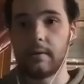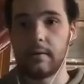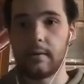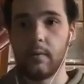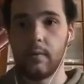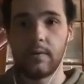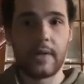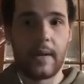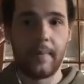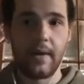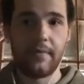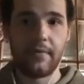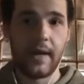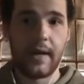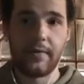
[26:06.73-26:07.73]
was not
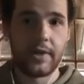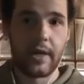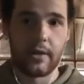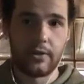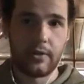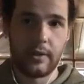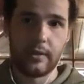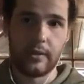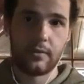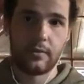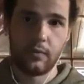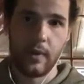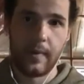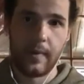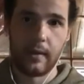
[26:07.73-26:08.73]
my fault. I never touched these
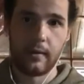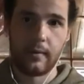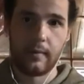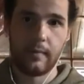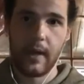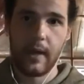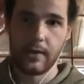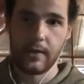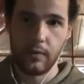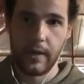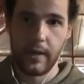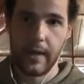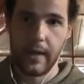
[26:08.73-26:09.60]
women. I swear to God.